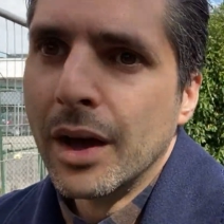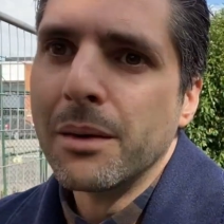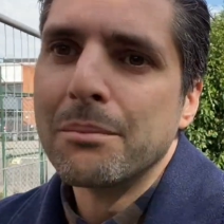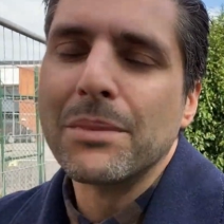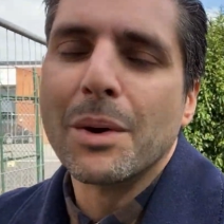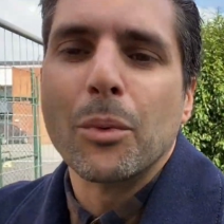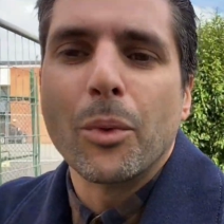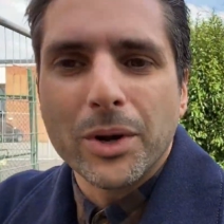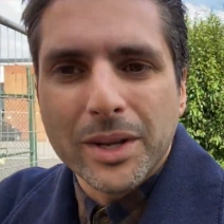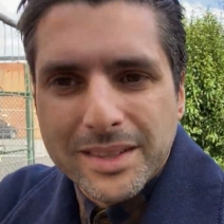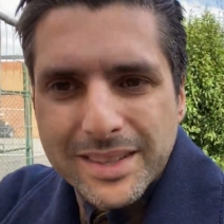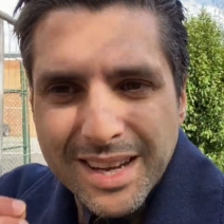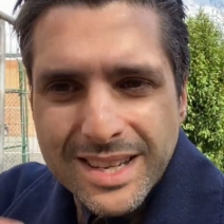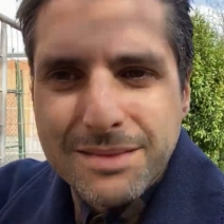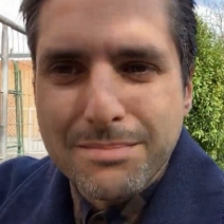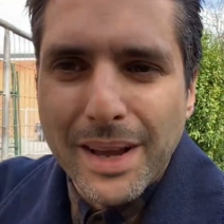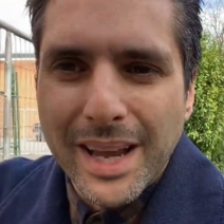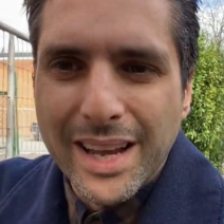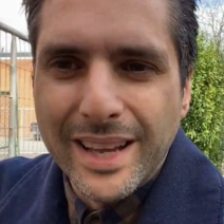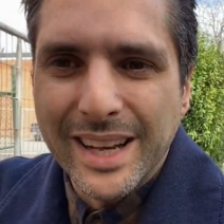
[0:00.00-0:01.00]
but what it does
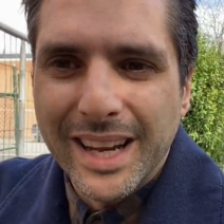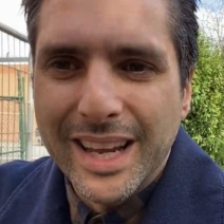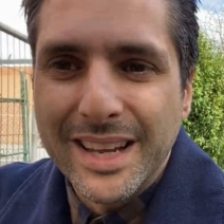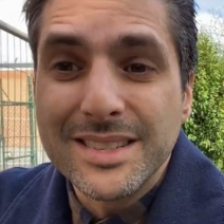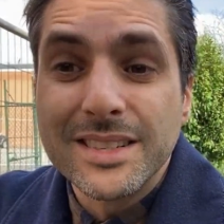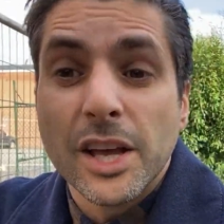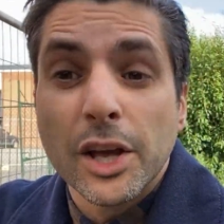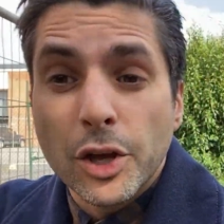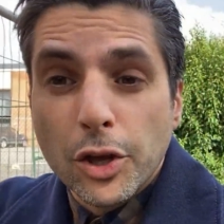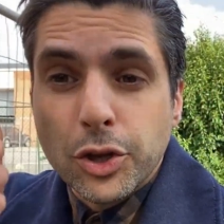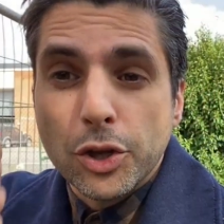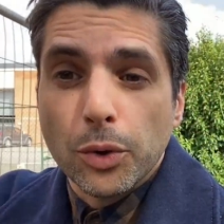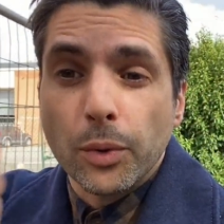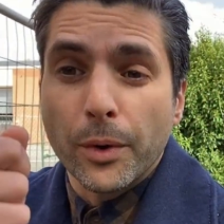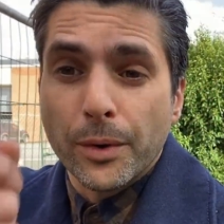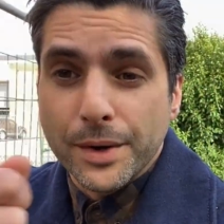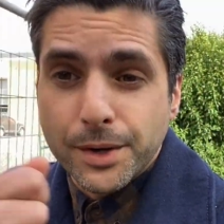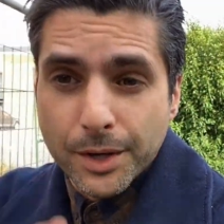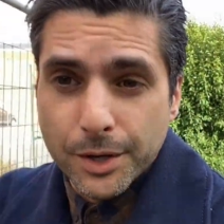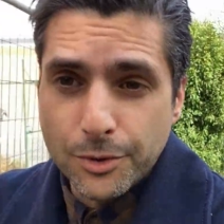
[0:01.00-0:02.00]
mean is you
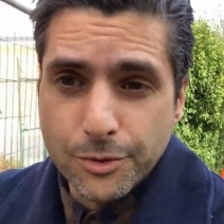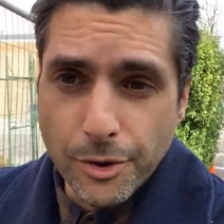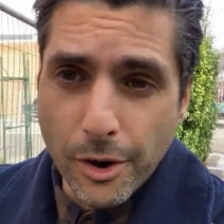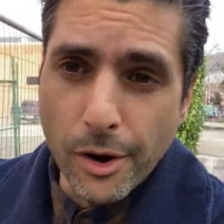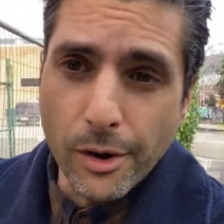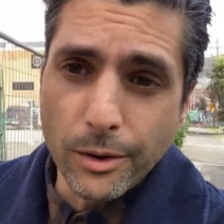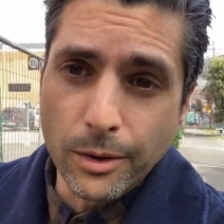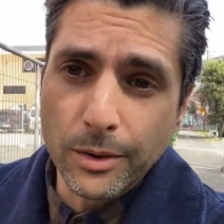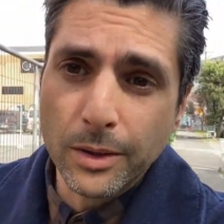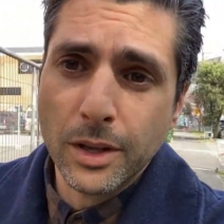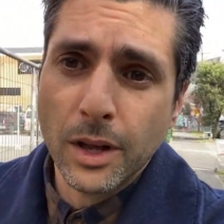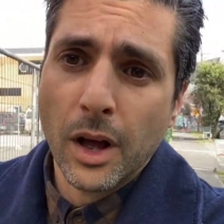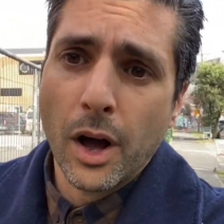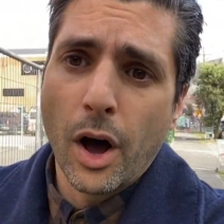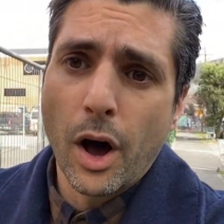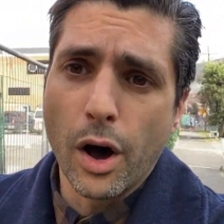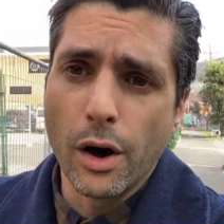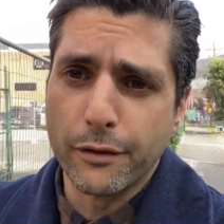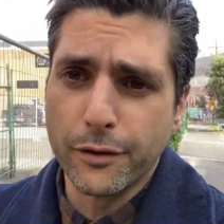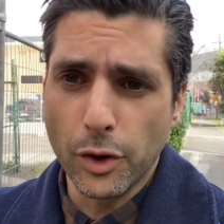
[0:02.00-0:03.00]
are in control
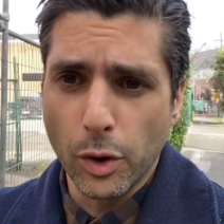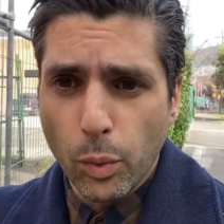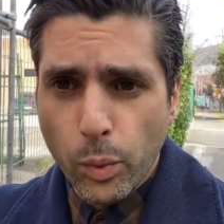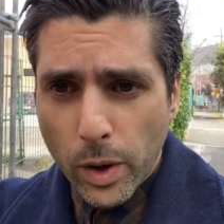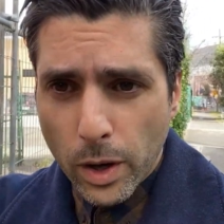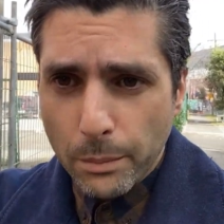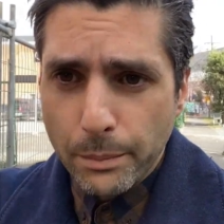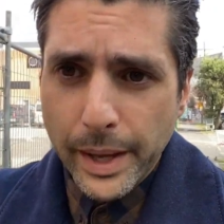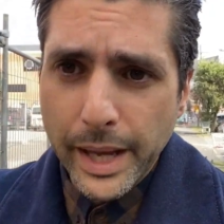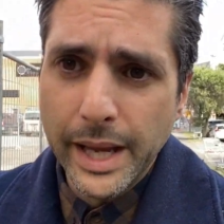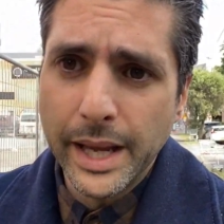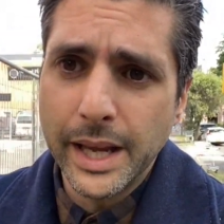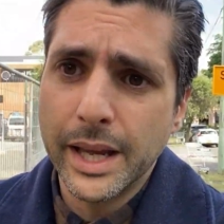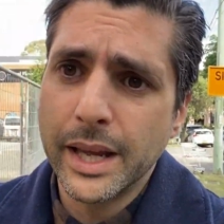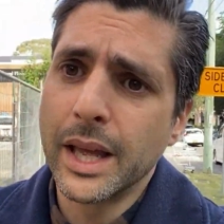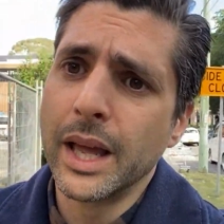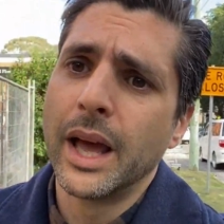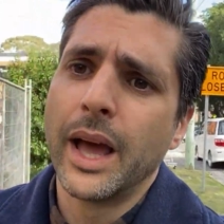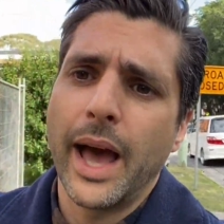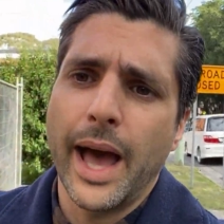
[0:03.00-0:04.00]
of your well-being
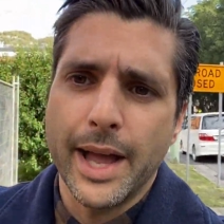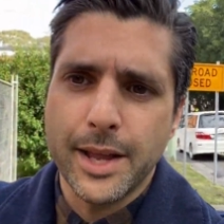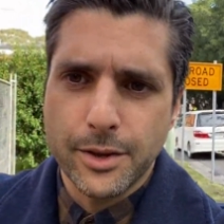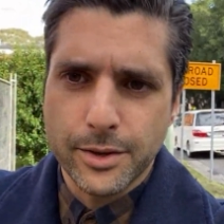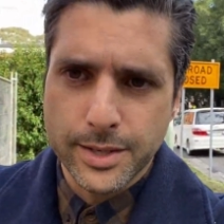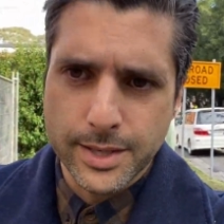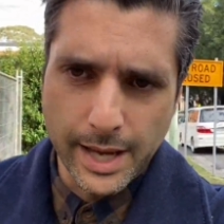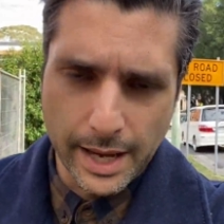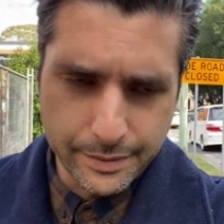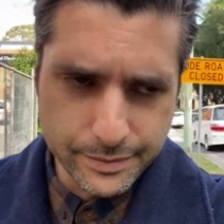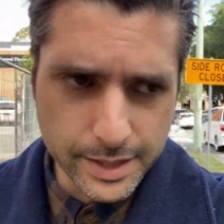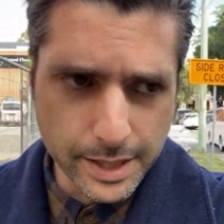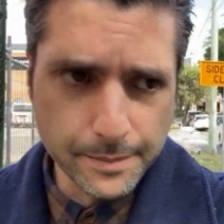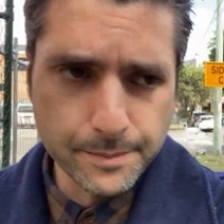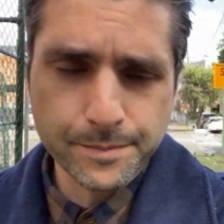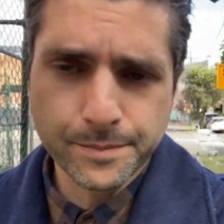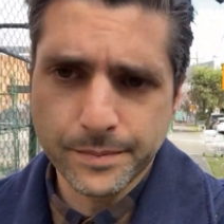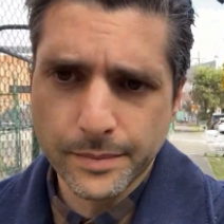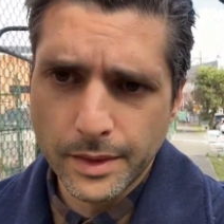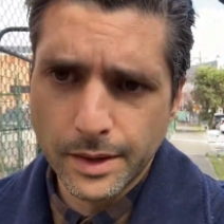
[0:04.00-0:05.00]
and your safety.
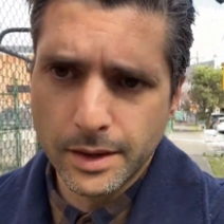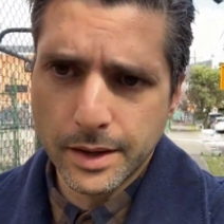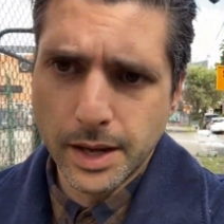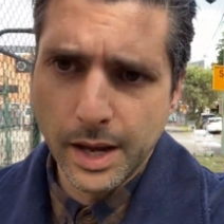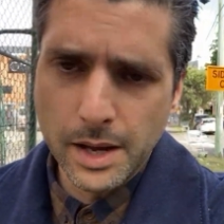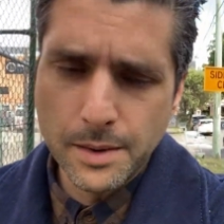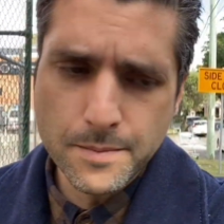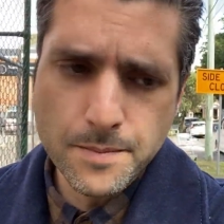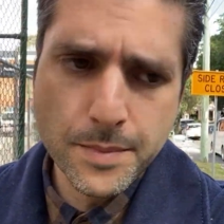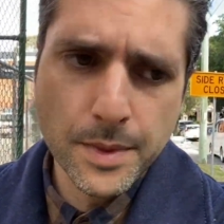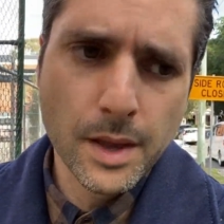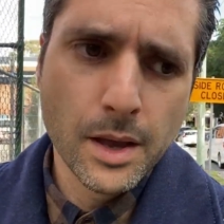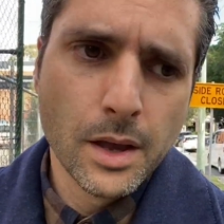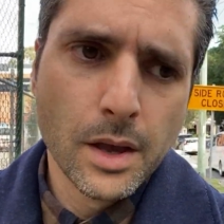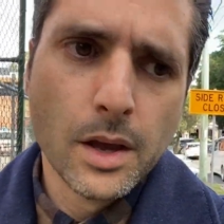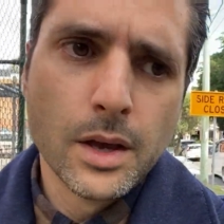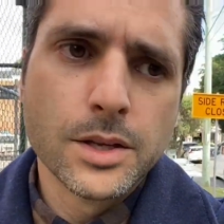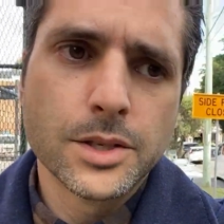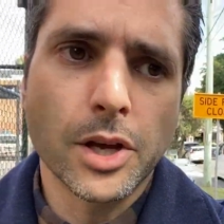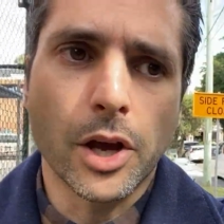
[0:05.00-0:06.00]
Okay?
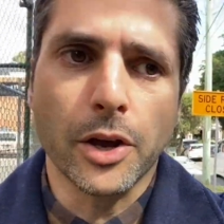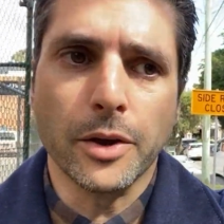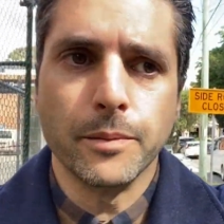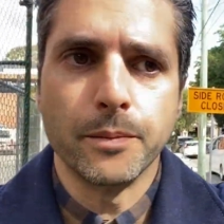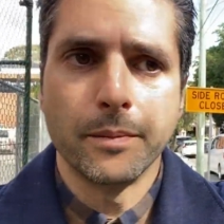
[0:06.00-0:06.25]
So,